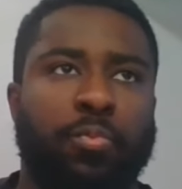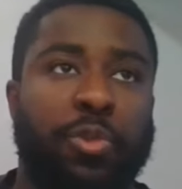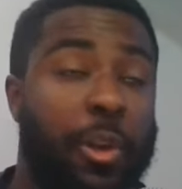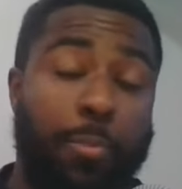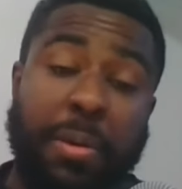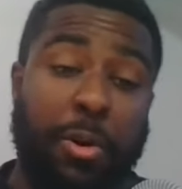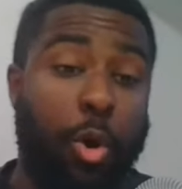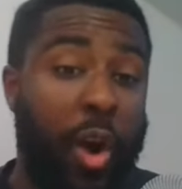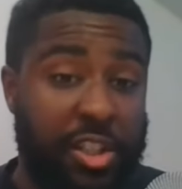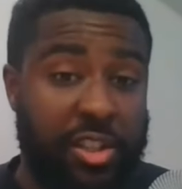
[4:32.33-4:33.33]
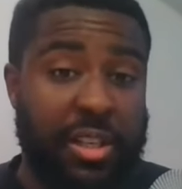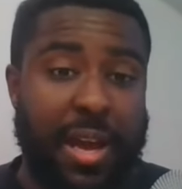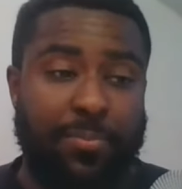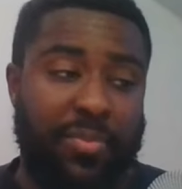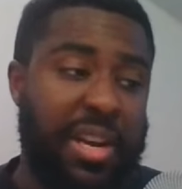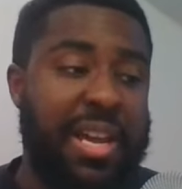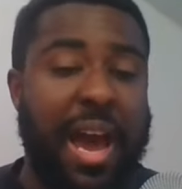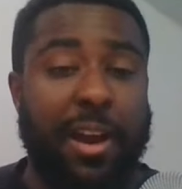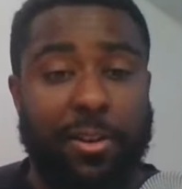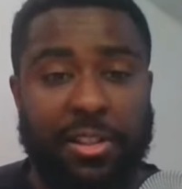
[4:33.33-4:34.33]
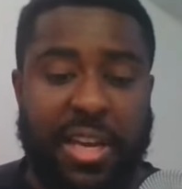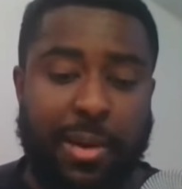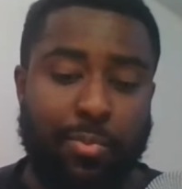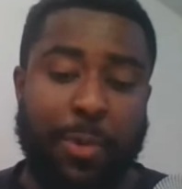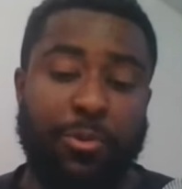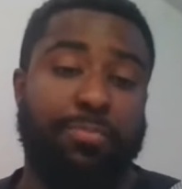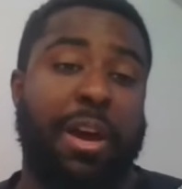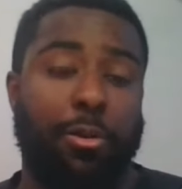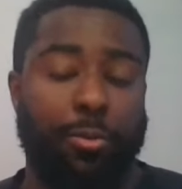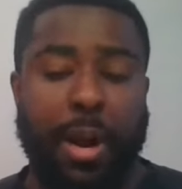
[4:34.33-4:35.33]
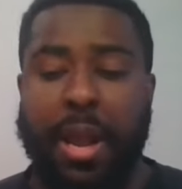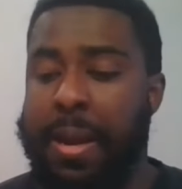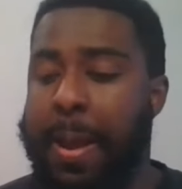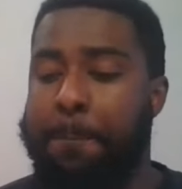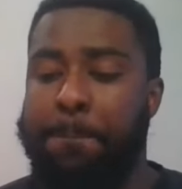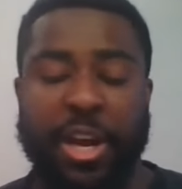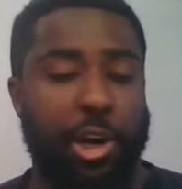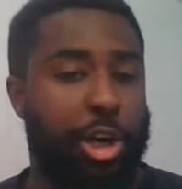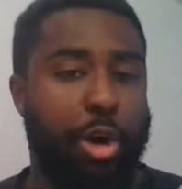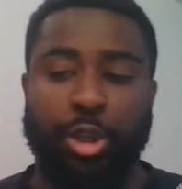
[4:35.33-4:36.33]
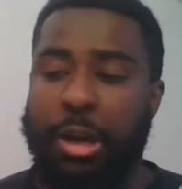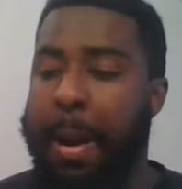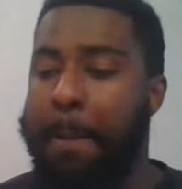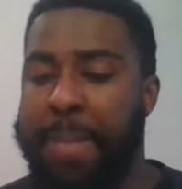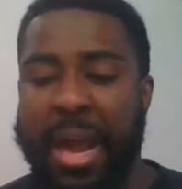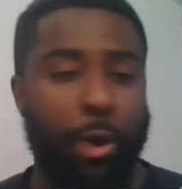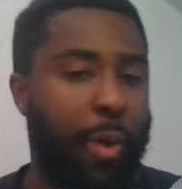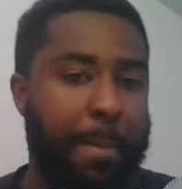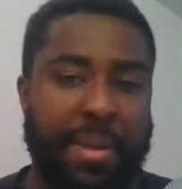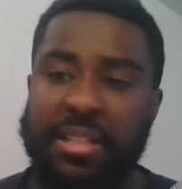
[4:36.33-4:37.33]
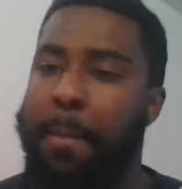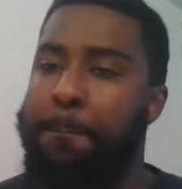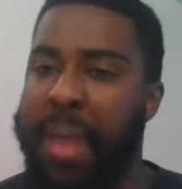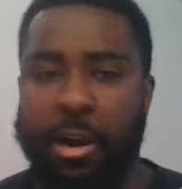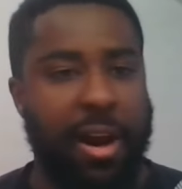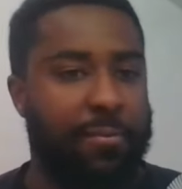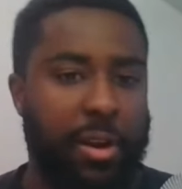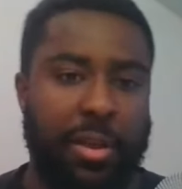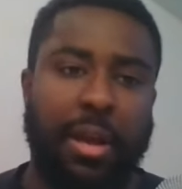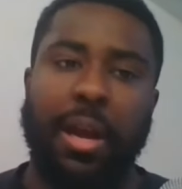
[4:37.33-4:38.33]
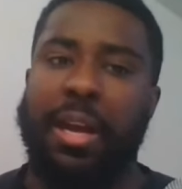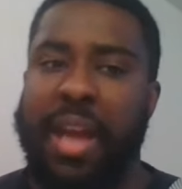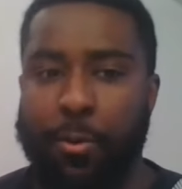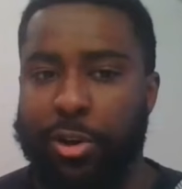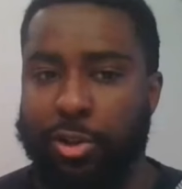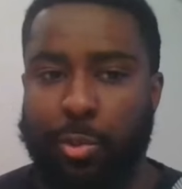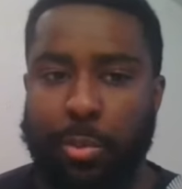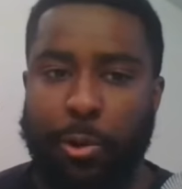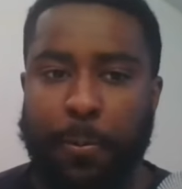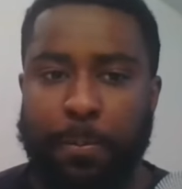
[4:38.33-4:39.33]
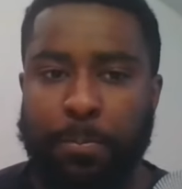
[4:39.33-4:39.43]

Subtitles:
Some people question that. Then he got on a team that was better ran, better coaching, better weapons, better everything, and they won a Super Bowl.